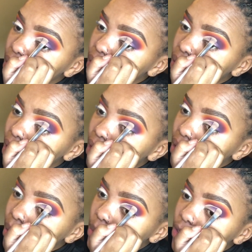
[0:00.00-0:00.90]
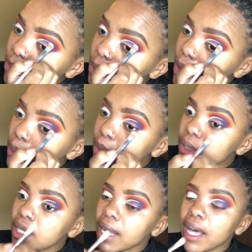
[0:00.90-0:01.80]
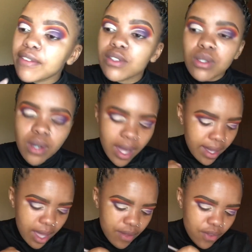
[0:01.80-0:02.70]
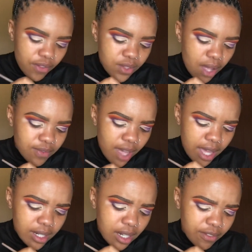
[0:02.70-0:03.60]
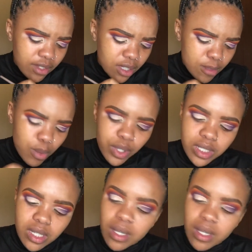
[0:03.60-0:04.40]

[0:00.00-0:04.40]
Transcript: quite a number of people in life, so I've had enough at this point,